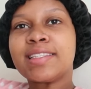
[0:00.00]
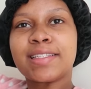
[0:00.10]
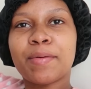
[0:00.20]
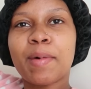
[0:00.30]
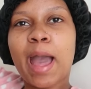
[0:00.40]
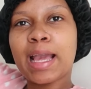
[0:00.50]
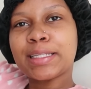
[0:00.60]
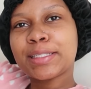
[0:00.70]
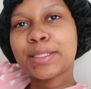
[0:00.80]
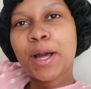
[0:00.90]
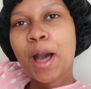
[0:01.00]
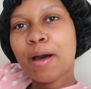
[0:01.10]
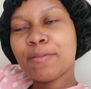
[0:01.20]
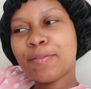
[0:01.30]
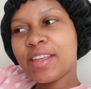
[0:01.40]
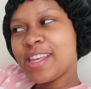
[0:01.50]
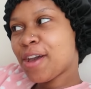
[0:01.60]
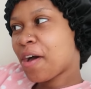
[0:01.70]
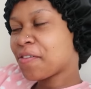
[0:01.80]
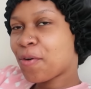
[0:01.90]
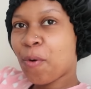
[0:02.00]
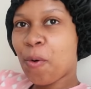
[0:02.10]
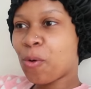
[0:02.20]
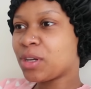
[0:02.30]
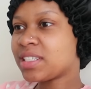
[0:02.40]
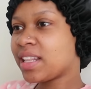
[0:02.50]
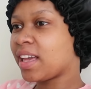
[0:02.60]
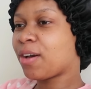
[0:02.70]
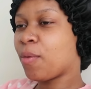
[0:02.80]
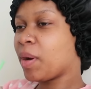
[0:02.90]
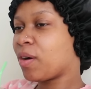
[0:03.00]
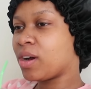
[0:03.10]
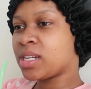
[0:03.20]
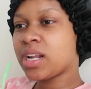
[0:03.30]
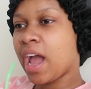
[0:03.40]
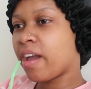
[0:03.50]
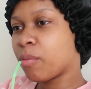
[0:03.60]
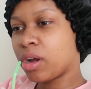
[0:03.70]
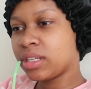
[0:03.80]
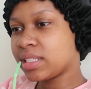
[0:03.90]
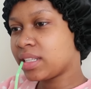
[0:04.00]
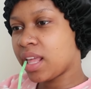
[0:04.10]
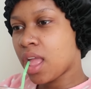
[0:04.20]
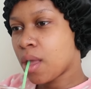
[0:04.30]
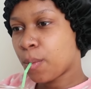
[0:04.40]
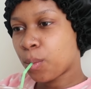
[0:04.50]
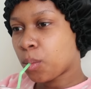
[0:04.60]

some iced coffee, of course. Like, oh my gosh, I am honestly